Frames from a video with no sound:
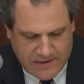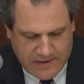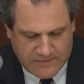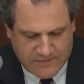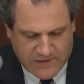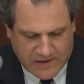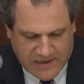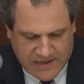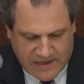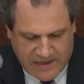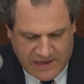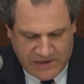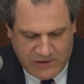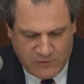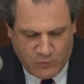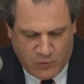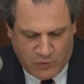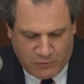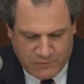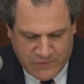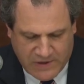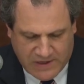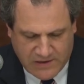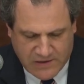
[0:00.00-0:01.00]
The key
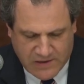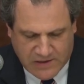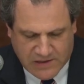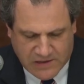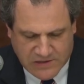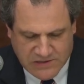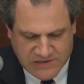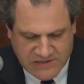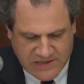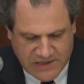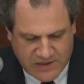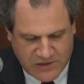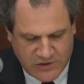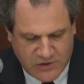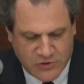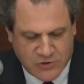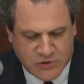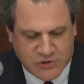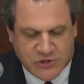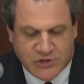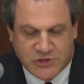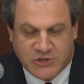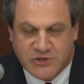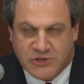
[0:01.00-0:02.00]
will be to continue
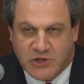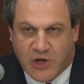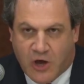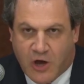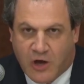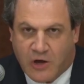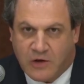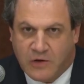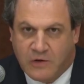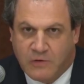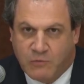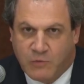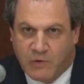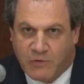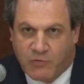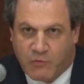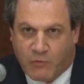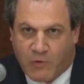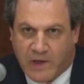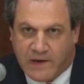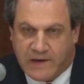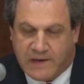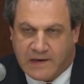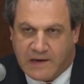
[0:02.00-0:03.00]
to talk with
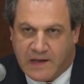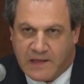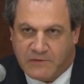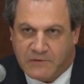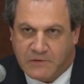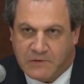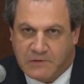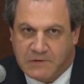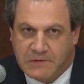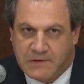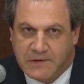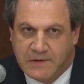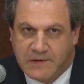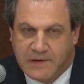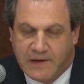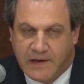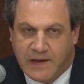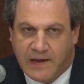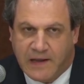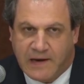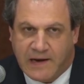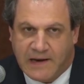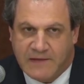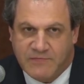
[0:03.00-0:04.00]
one another,
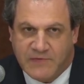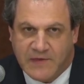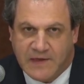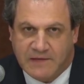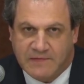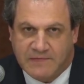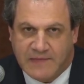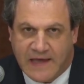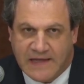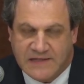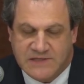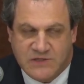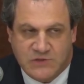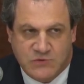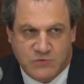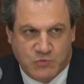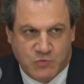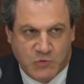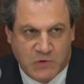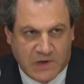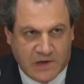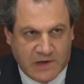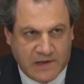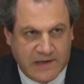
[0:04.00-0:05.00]
and I think that's
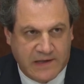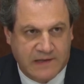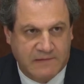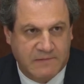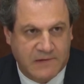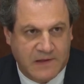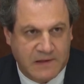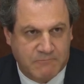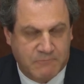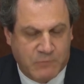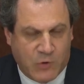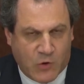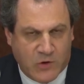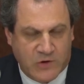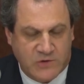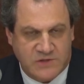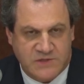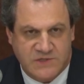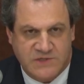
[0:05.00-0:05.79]
really important.